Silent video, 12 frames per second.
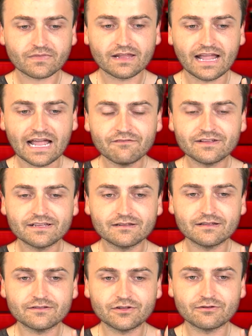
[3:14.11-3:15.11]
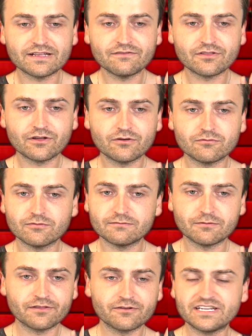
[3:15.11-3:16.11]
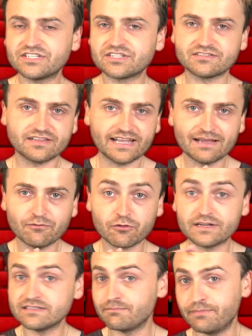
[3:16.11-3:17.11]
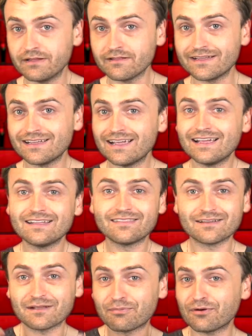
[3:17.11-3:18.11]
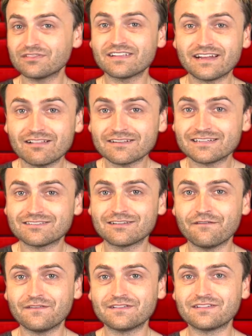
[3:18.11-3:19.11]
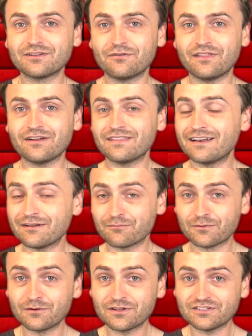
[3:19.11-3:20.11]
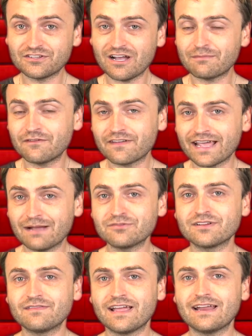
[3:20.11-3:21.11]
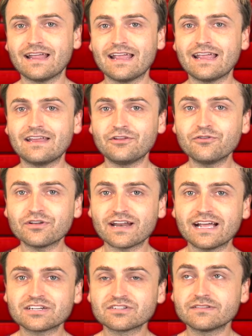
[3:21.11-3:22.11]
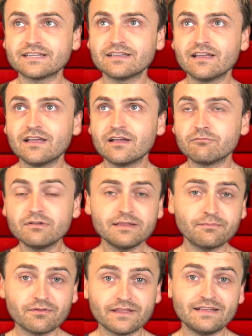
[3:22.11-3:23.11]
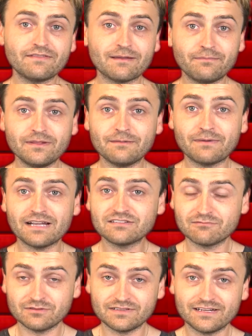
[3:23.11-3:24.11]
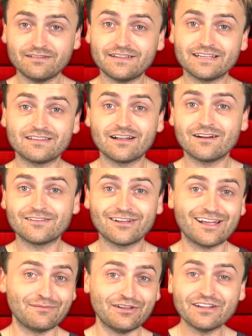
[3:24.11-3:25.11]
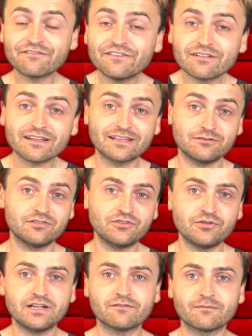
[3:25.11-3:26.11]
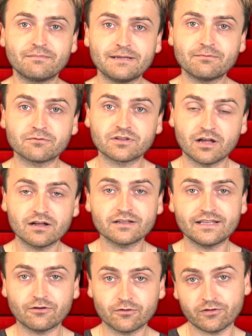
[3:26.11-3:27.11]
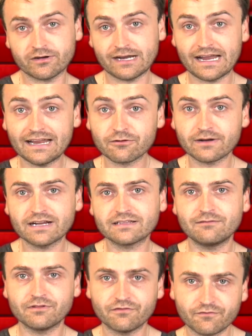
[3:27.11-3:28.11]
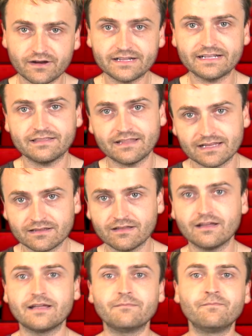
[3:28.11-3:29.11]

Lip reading: having, even though whether he's Shazam or he's Billy, the personality and stuff is still there. They did a real good job of capturing that, and you could actually really believe that Billy Batson was there the entire time. You didn't feel like it was two different people talking or interacting with Freddy at that time.